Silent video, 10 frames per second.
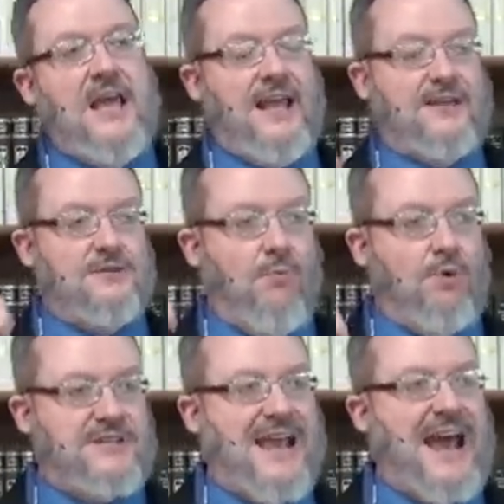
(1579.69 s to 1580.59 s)
it's
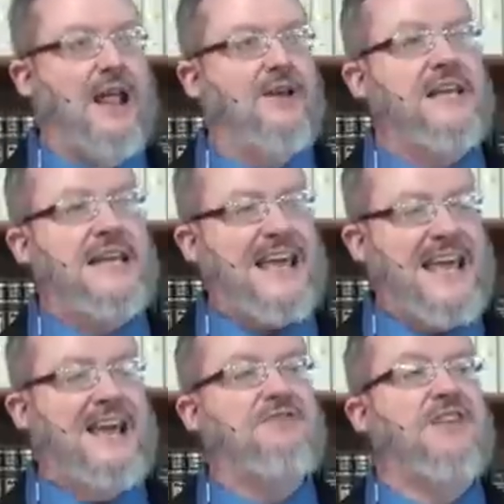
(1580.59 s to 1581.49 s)
mortality
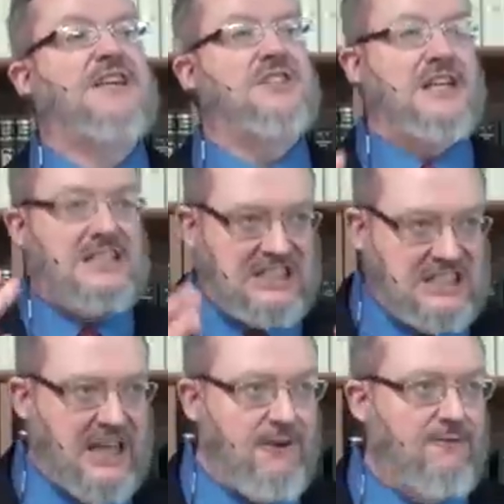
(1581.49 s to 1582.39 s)
in this
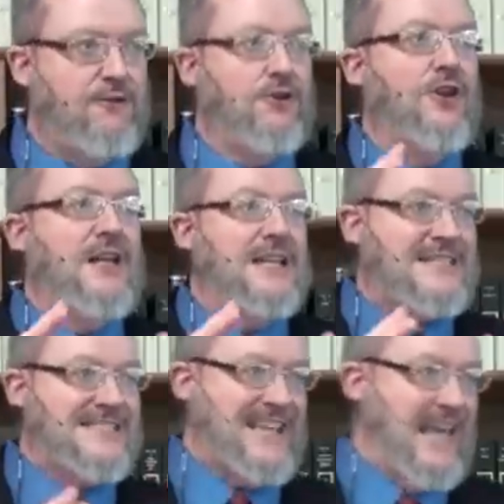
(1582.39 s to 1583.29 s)
sinful
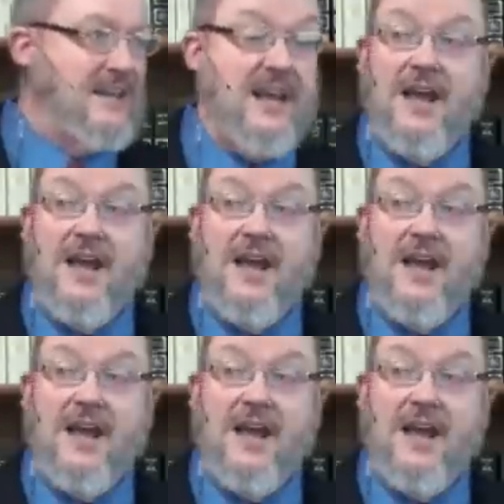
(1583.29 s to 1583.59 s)
state.